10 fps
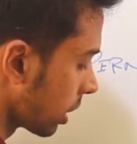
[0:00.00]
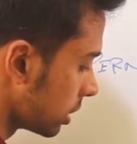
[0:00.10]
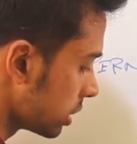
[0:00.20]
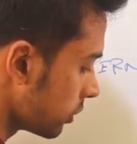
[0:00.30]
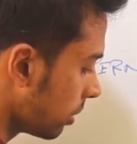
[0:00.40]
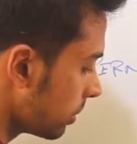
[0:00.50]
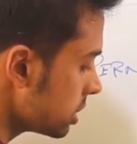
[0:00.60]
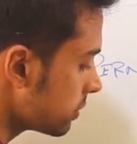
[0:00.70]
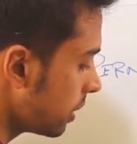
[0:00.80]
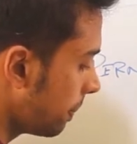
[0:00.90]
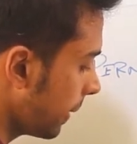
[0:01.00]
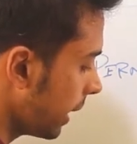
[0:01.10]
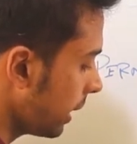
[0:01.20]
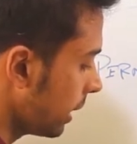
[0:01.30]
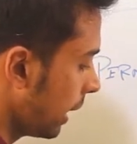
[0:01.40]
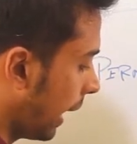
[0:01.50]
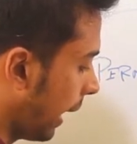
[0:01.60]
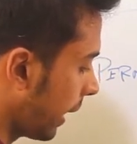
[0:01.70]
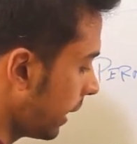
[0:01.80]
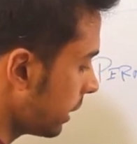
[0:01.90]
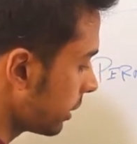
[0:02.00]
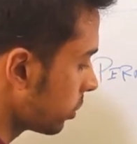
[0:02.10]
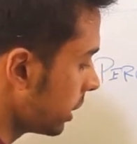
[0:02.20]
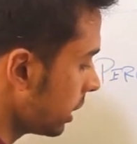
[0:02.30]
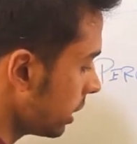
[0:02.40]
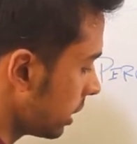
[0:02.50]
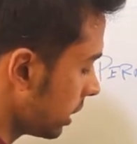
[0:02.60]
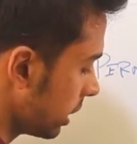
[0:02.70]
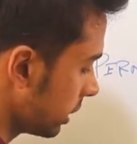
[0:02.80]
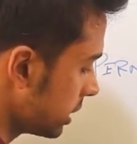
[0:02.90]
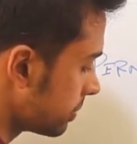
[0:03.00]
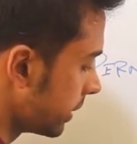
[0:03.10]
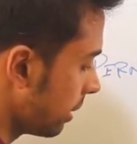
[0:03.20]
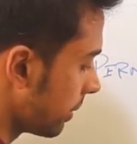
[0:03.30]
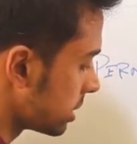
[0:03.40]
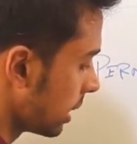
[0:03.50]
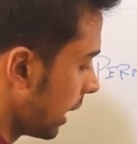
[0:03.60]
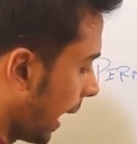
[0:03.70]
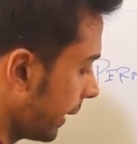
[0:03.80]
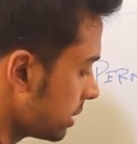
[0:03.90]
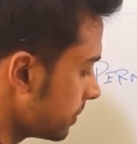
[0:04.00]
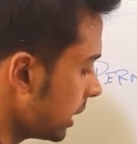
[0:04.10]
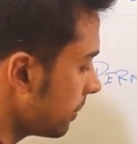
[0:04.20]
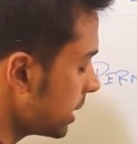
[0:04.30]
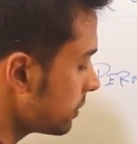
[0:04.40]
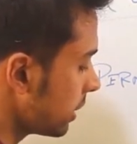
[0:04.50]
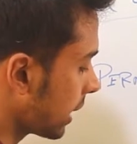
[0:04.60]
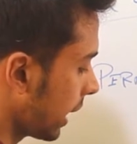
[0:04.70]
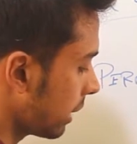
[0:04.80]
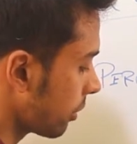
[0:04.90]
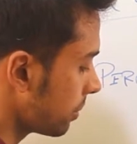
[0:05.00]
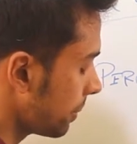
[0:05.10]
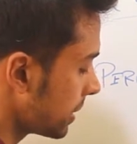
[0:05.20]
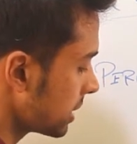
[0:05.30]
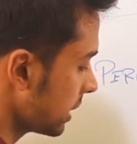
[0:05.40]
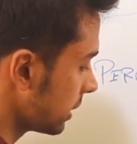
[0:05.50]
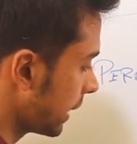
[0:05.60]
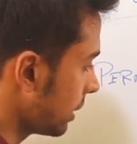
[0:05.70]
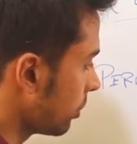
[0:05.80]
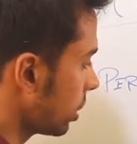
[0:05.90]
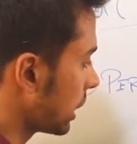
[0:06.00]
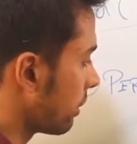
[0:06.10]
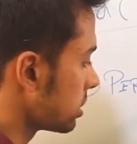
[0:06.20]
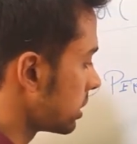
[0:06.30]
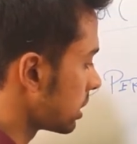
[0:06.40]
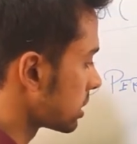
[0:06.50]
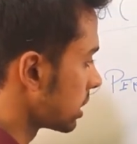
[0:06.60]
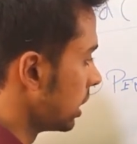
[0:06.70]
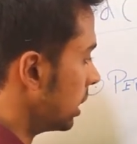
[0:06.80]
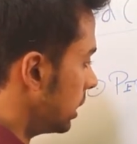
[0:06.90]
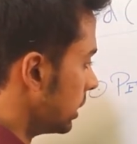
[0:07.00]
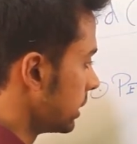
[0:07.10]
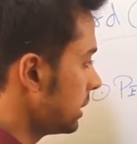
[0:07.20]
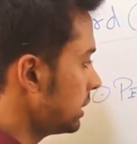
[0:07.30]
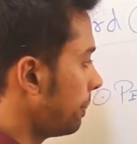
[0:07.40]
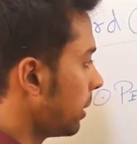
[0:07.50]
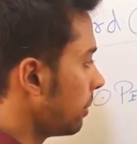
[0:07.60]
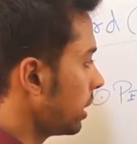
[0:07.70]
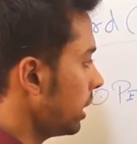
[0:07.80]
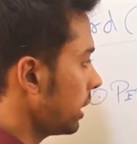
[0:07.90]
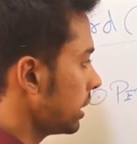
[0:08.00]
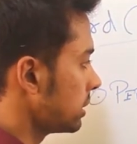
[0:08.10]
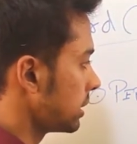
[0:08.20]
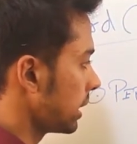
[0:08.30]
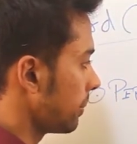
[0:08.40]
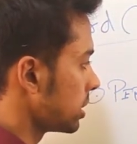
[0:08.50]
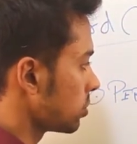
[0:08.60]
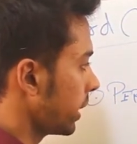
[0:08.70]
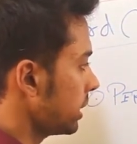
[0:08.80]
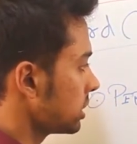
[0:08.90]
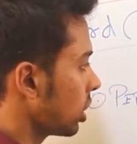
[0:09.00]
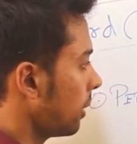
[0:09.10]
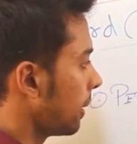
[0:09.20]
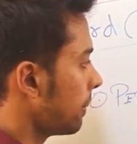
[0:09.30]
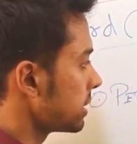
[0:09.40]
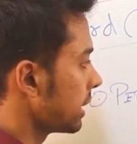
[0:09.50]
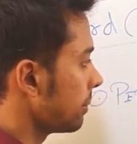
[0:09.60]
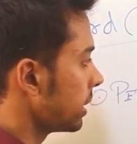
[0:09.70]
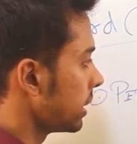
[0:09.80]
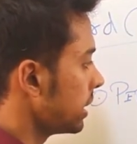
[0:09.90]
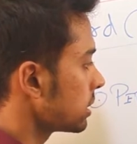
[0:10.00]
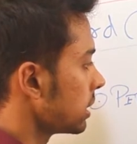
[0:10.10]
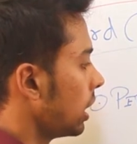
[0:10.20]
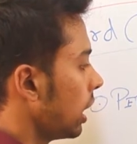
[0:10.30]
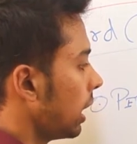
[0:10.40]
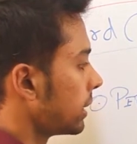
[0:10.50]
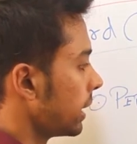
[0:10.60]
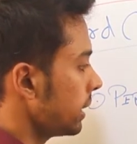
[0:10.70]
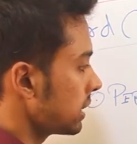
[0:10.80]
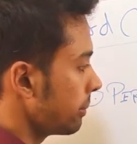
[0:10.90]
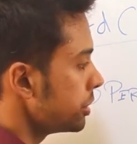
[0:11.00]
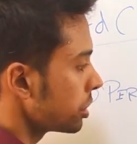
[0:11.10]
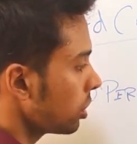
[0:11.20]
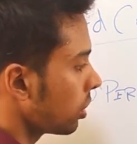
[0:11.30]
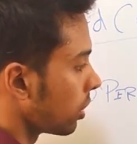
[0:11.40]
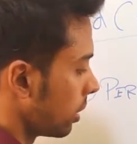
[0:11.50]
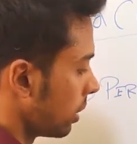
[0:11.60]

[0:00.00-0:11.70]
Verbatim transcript: The farmers will pay a rent to the uh, this middlemans, and this middlemans will collect from the peasants, and they will give to the Governor Generals. This is the permanent settlements. Why this is called permanent settlement is ten years I mentioned no.